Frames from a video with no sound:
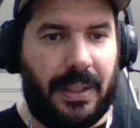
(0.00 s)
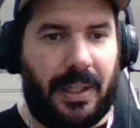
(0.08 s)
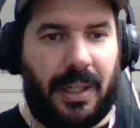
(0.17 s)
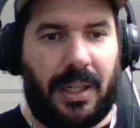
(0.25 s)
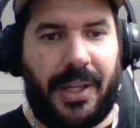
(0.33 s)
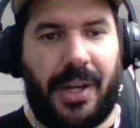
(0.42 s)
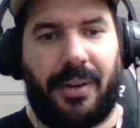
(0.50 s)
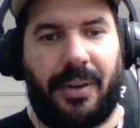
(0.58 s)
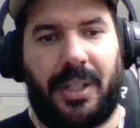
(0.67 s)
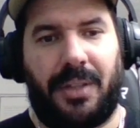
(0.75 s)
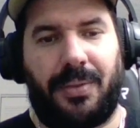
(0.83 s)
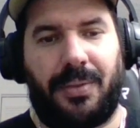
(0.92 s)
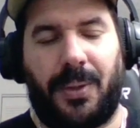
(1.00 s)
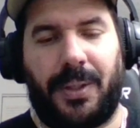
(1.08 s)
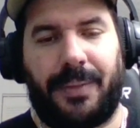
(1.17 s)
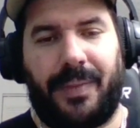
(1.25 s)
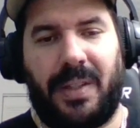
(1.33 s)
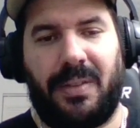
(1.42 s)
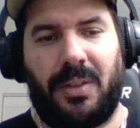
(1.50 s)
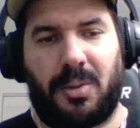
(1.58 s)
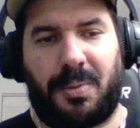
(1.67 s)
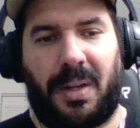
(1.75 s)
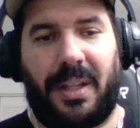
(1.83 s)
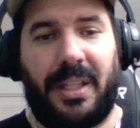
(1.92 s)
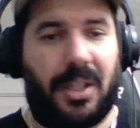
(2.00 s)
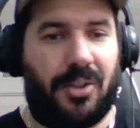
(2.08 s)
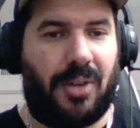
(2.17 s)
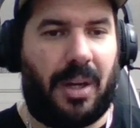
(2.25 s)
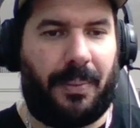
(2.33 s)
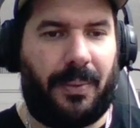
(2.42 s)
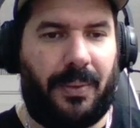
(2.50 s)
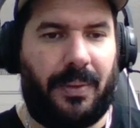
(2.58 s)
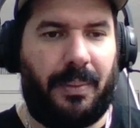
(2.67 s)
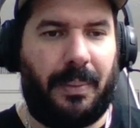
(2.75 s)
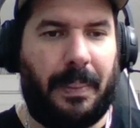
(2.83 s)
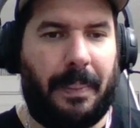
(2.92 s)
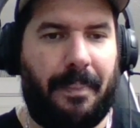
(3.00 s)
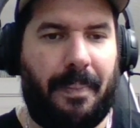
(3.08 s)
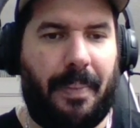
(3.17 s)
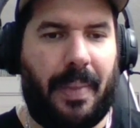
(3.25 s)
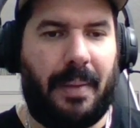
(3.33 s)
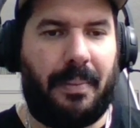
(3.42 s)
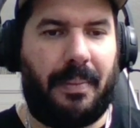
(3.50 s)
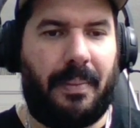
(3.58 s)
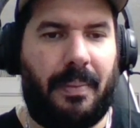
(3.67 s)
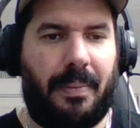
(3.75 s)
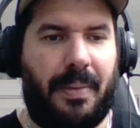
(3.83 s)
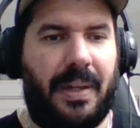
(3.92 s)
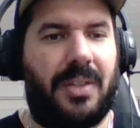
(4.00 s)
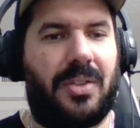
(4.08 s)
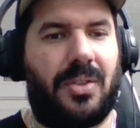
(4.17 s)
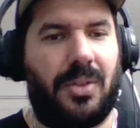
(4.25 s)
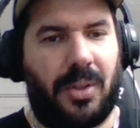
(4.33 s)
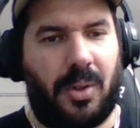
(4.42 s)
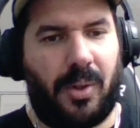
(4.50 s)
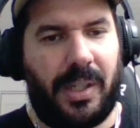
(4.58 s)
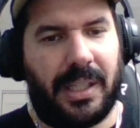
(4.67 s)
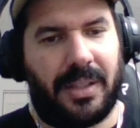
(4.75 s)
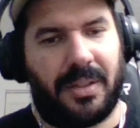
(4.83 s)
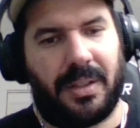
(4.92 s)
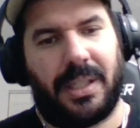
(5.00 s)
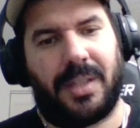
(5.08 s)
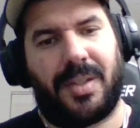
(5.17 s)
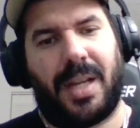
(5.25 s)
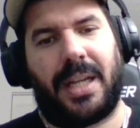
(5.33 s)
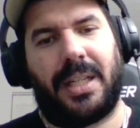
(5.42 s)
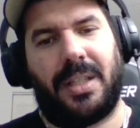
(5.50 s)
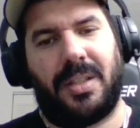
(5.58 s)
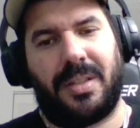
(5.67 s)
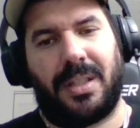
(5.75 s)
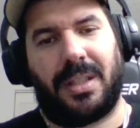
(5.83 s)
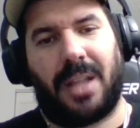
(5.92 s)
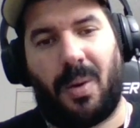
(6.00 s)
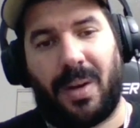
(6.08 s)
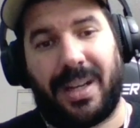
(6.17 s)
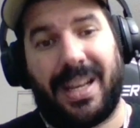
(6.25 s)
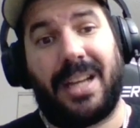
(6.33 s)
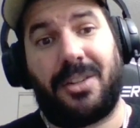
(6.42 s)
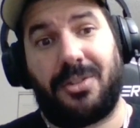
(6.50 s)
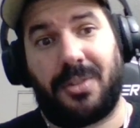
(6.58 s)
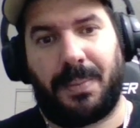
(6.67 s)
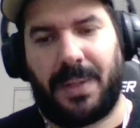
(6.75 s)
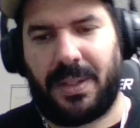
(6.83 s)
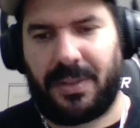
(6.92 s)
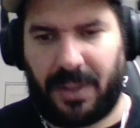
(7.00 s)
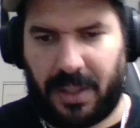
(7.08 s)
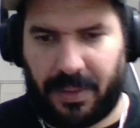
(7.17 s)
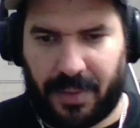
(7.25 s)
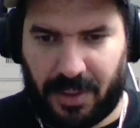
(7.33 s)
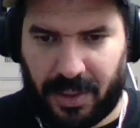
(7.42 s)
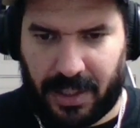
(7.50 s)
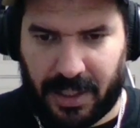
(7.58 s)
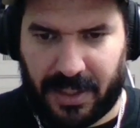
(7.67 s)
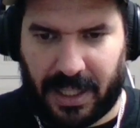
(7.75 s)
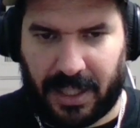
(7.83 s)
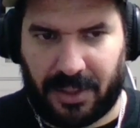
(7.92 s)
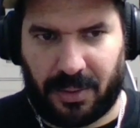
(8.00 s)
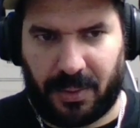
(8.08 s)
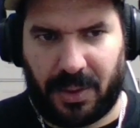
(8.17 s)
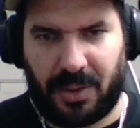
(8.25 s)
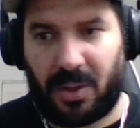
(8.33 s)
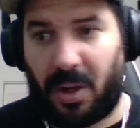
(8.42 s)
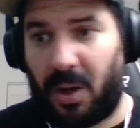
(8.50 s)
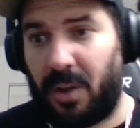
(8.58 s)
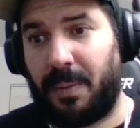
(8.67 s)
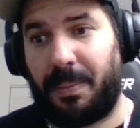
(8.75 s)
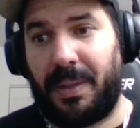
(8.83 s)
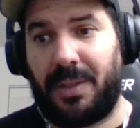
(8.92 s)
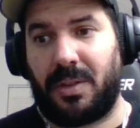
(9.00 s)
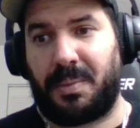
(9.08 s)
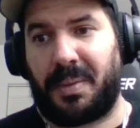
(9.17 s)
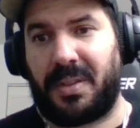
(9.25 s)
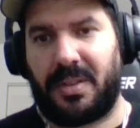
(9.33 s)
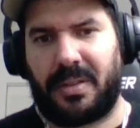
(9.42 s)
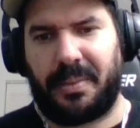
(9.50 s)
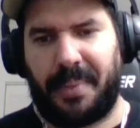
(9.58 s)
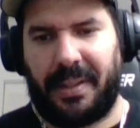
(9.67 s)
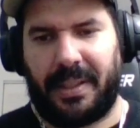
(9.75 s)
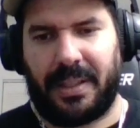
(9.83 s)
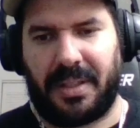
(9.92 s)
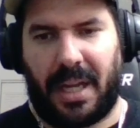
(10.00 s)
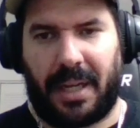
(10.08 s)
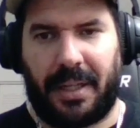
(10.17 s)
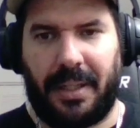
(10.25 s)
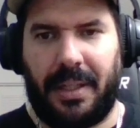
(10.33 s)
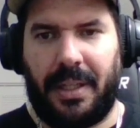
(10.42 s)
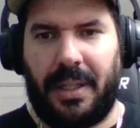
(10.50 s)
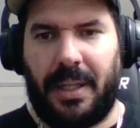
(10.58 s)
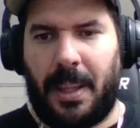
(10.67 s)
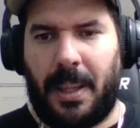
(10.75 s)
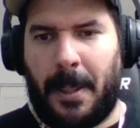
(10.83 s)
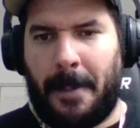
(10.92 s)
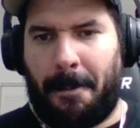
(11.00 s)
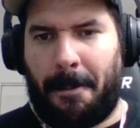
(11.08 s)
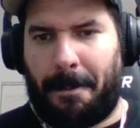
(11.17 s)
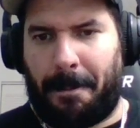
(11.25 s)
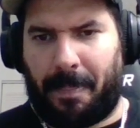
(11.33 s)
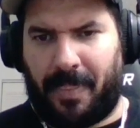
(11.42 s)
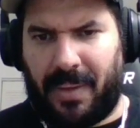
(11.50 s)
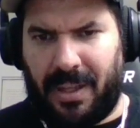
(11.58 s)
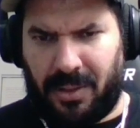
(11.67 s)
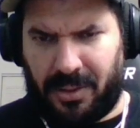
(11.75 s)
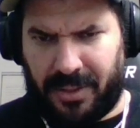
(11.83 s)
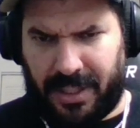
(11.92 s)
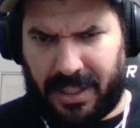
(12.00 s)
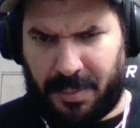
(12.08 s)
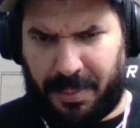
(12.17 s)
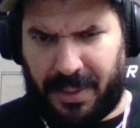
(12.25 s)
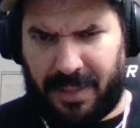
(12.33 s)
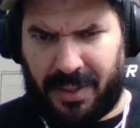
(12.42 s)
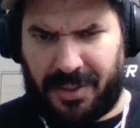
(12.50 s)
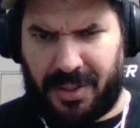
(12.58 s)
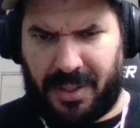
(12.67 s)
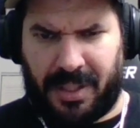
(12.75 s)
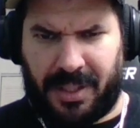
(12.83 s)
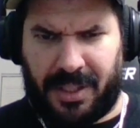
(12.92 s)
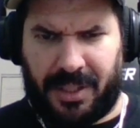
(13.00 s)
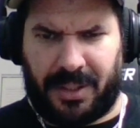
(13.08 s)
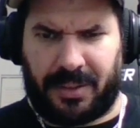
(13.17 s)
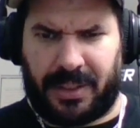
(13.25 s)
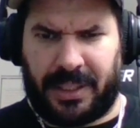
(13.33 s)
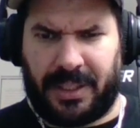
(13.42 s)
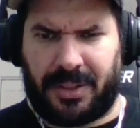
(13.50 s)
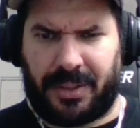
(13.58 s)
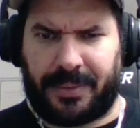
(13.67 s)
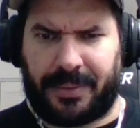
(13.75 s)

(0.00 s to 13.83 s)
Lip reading: here on e4, even though it's probably going to drop, but it's still the queen that's in the attack, and it doesn't allow an extra piece to come into the attack. So once all the pieces participate in the attack, it looks like it's pretty much a done deal, right? So